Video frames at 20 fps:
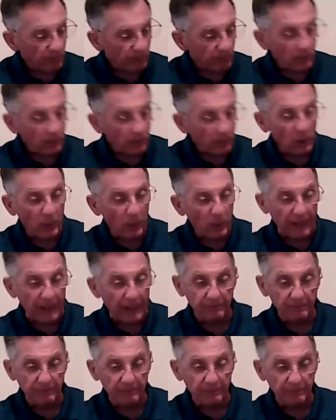Okay,
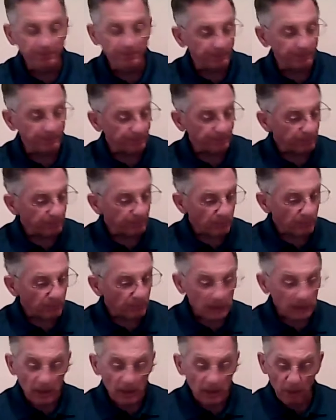
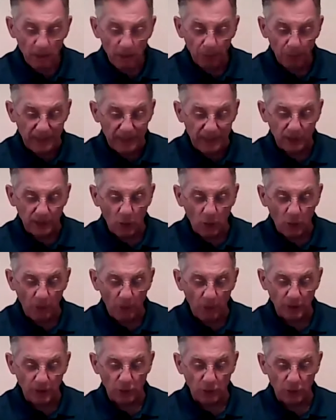bringing the cobalt
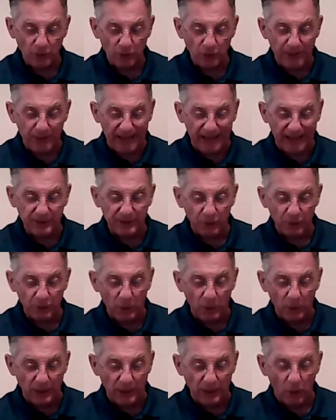source back near the
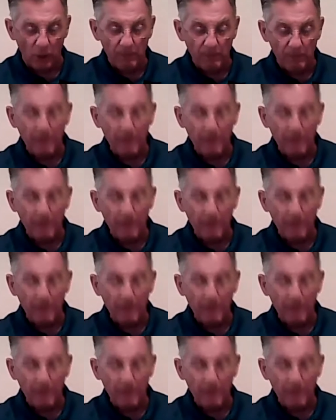window,